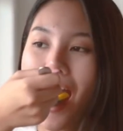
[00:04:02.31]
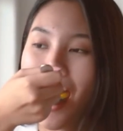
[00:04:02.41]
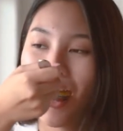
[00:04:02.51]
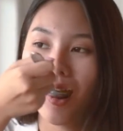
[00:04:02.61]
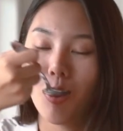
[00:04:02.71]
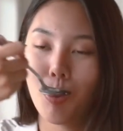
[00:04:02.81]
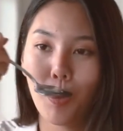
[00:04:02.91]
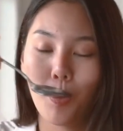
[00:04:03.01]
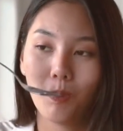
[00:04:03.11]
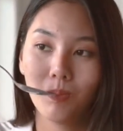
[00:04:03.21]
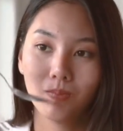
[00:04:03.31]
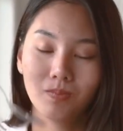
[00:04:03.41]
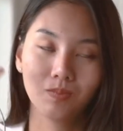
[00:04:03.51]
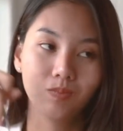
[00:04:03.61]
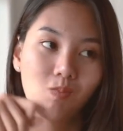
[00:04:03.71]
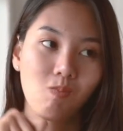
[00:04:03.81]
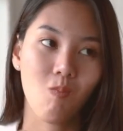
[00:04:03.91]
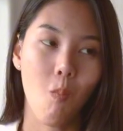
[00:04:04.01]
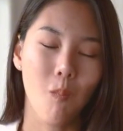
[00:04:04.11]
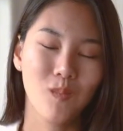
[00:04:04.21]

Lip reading: you didn't see their real moods.